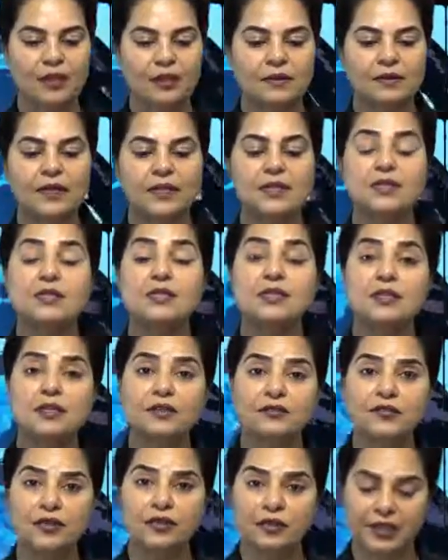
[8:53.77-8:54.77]
They
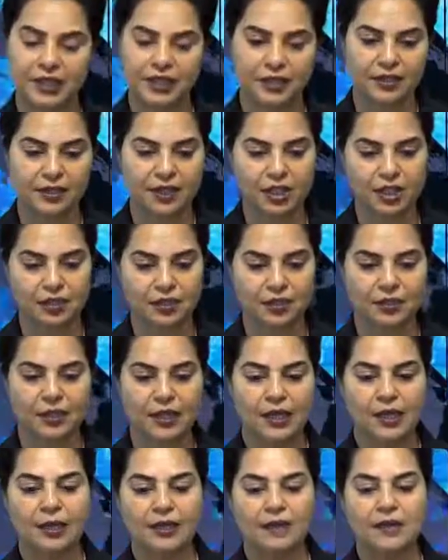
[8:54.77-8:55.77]
deserve the recognition.
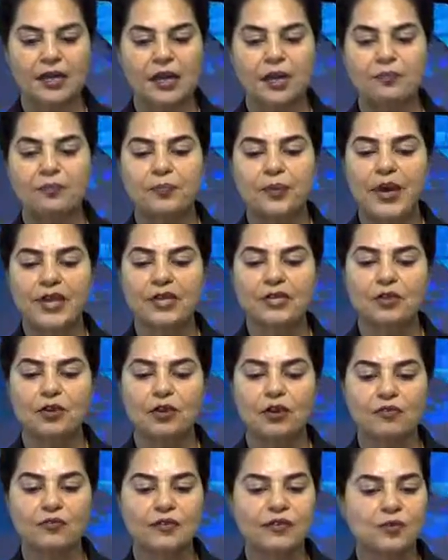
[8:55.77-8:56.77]
The impact
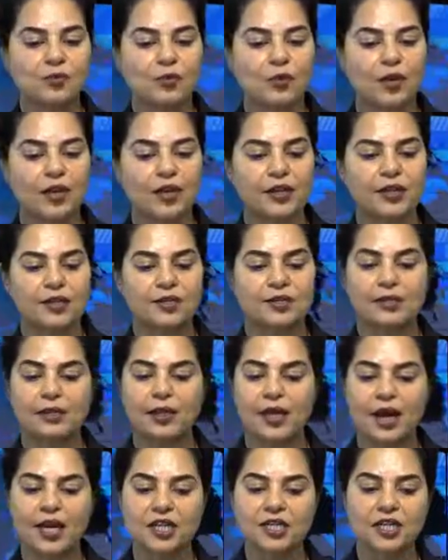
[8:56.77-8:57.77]
of his work is
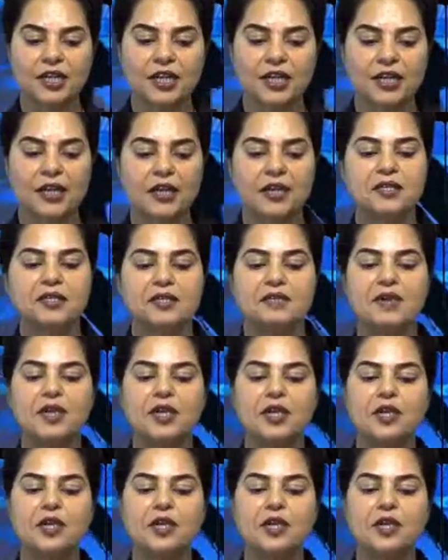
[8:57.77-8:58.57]
large. It is a very